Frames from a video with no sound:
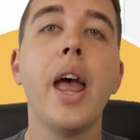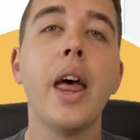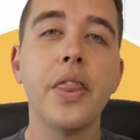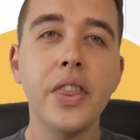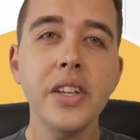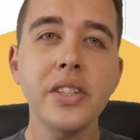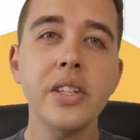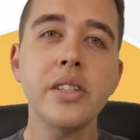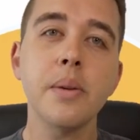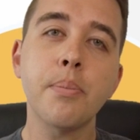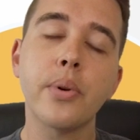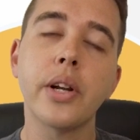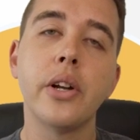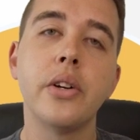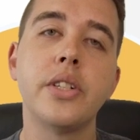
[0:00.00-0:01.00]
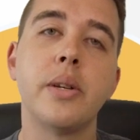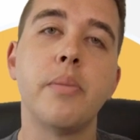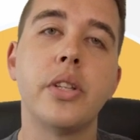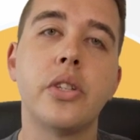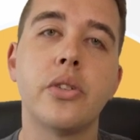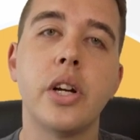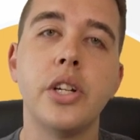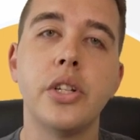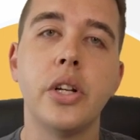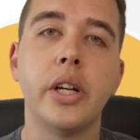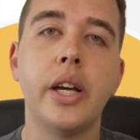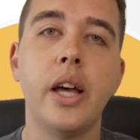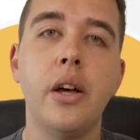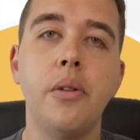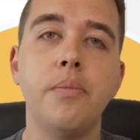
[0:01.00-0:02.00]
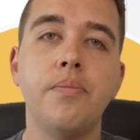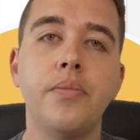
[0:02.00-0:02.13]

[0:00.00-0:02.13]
This is a Preno demonstration account